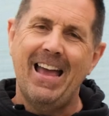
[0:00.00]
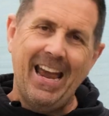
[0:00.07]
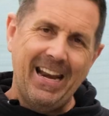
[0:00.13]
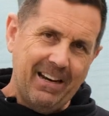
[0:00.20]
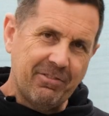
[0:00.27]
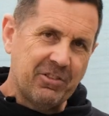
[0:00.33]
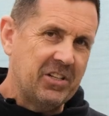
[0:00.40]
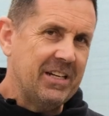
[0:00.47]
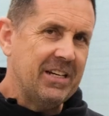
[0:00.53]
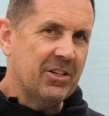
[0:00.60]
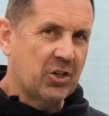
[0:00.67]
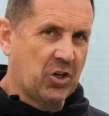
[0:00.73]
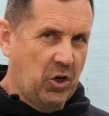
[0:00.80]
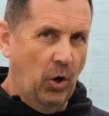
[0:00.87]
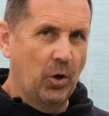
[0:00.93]
NFT
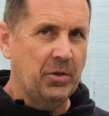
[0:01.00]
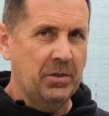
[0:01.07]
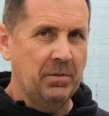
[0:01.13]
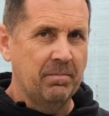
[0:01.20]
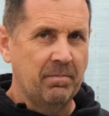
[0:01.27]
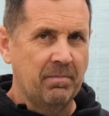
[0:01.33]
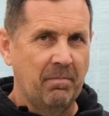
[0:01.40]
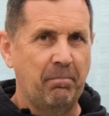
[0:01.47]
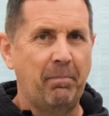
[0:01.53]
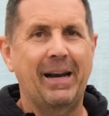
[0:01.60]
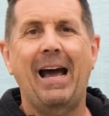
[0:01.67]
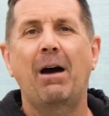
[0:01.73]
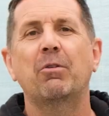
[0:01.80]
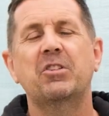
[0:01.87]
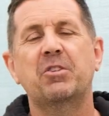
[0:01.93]
is good, but
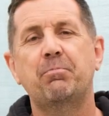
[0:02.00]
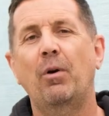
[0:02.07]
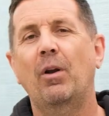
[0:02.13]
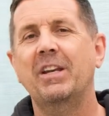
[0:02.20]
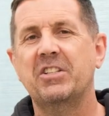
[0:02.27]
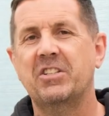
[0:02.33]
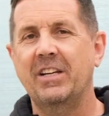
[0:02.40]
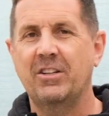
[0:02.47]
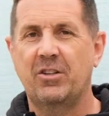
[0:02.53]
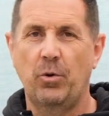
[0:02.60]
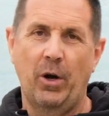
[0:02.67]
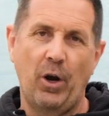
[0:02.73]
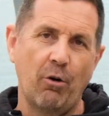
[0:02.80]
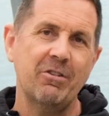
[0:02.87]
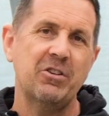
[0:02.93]
I would probably stick
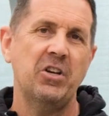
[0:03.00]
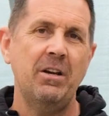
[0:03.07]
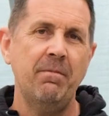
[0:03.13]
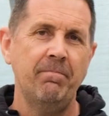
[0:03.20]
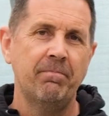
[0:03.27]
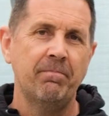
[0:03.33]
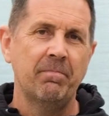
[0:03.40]
to an Origin.